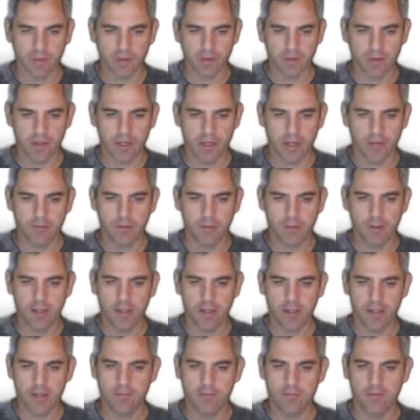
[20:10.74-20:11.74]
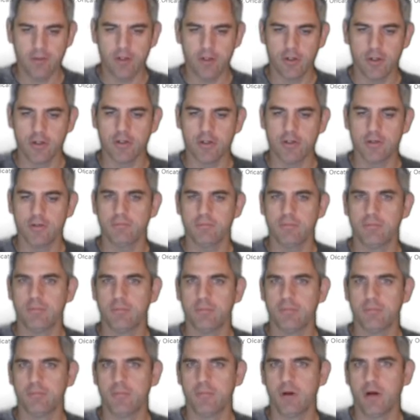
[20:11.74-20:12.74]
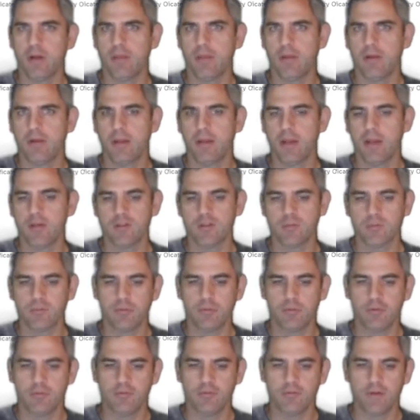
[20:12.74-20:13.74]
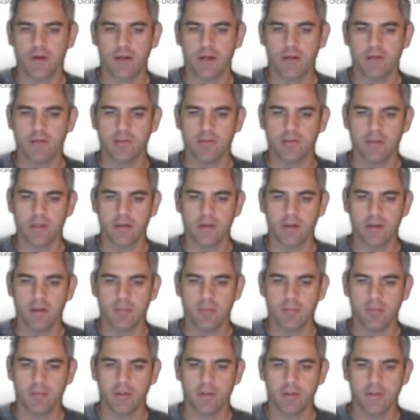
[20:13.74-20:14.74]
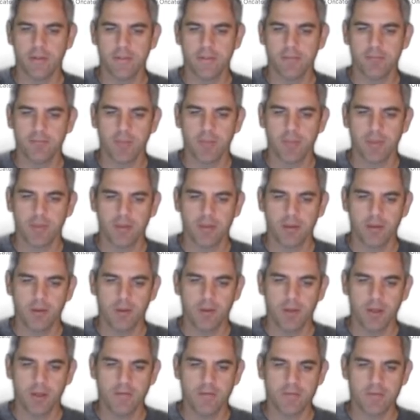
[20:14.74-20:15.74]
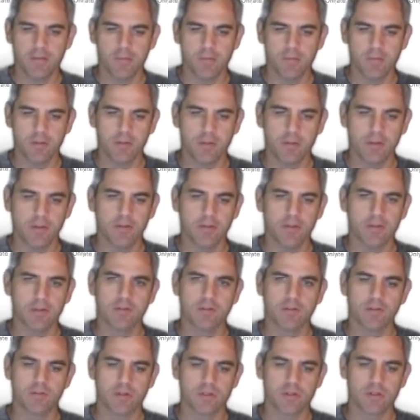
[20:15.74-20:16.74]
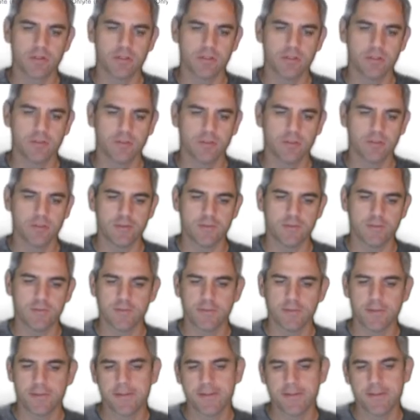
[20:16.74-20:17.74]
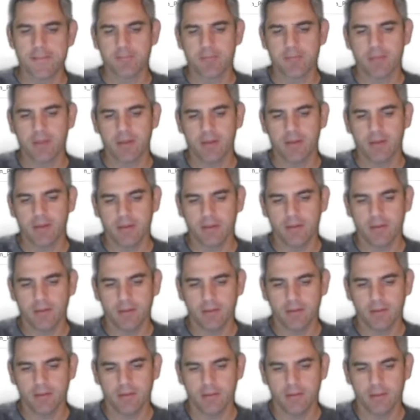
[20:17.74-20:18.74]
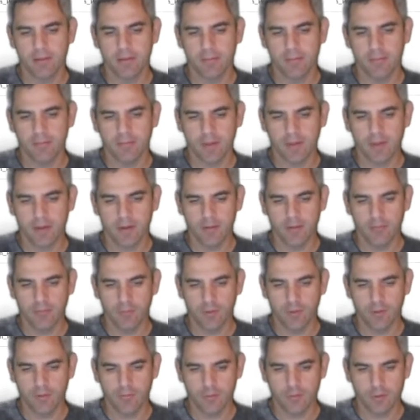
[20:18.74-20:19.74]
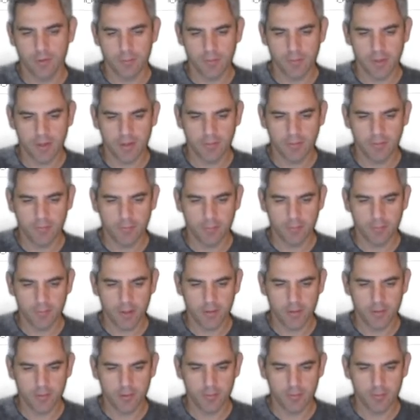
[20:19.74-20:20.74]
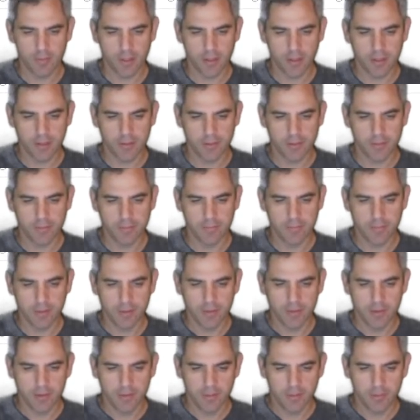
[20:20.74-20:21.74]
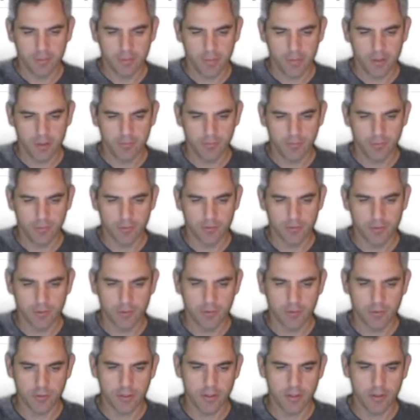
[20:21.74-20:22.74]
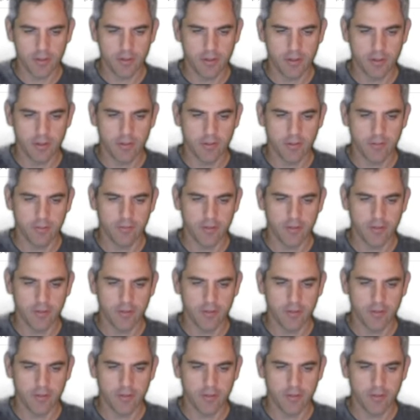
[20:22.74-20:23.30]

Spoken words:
After you have your authentication profile set up, then you have something called a source sequence, and I have one for my domain, but I've also created another